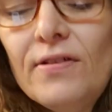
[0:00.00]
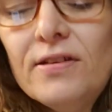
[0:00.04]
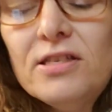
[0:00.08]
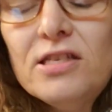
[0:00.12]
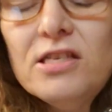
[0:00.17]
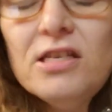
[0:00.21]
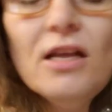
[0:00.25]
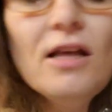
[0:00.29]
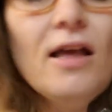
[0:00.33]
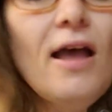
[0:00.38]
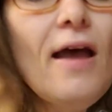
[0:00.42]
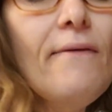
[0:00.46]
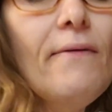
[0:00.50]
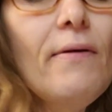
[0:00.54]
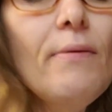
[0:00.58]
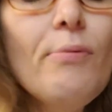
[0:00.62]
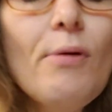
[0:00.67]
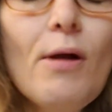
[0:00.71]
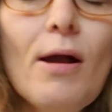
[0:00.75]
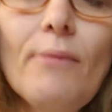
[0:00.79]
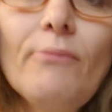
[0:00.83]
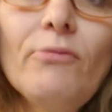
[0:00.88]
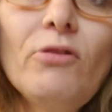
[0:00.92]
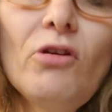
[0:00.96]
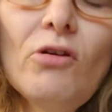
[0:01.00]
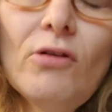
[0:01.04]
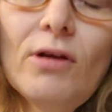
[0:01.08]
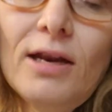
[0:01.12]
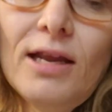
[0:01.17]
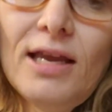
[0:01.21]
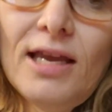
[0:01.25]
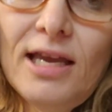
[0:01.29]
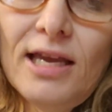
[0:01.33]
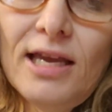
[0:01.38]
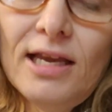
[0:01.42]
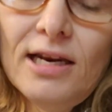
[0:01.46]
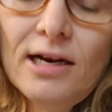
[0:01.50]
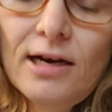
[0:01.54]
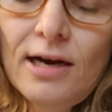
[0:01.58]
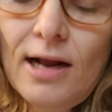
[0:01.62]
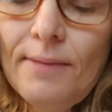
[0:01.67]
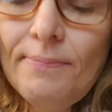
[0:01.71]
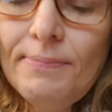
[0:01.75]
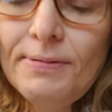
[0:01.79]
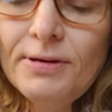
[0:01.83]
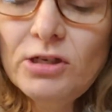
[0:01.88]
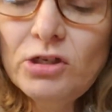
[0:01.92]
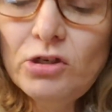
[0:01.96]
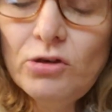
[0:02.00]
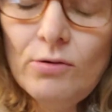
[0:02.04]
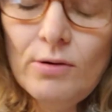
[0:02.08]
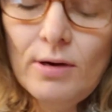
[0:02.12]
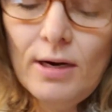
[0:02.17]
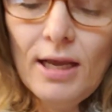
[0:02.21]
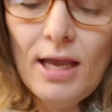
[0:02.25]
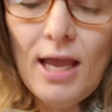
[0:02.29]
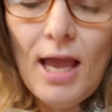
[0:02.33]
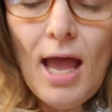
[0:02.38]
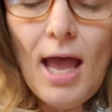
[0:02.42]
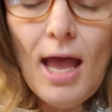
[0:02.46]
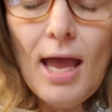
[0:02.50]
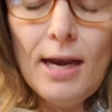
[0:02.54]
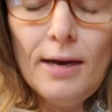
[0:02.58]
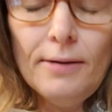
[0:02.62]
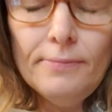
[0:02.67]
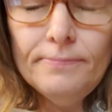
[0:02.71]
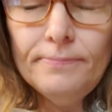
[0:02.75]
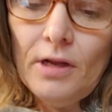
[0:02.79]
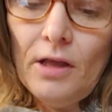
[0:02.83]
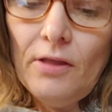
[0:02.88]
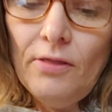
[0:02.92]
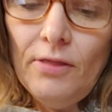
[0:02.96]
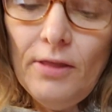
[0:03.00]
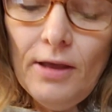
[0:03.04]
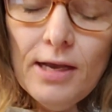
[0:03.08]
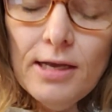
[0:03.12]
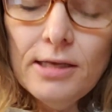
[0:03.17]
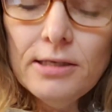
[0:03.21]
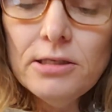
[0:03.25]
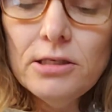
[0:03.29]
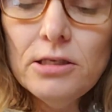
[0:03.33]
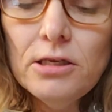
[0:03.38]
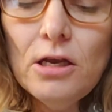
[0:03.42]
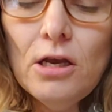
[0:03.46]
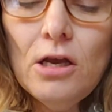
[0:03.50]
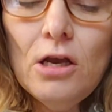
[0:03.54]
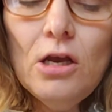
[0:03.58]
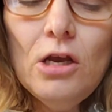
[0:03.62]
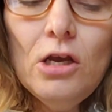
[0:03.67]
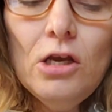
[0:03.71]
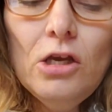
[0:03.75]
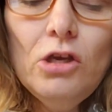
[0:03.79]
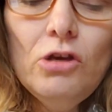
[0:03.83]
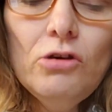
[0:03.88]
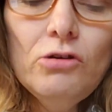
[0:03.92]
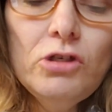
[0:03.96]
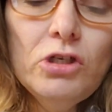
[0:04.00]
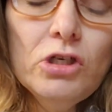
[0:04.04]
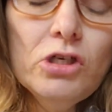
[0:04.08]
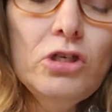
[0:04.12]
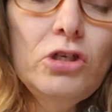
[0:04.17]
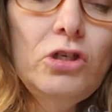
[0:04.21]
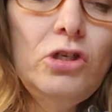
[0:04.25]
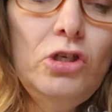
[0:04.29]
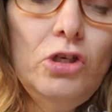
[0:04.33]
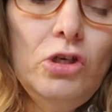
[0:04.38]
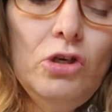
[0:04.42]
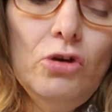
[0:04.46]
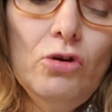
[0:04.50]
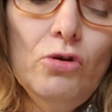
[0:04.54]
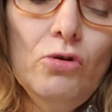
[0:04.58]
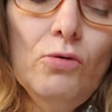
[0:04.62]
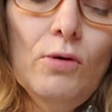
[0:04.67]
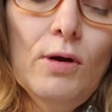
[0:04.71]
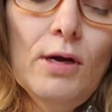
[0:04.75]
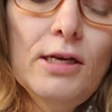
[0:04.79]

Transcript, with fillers: it's still having problems, you can heat it up and do it again. And this you just do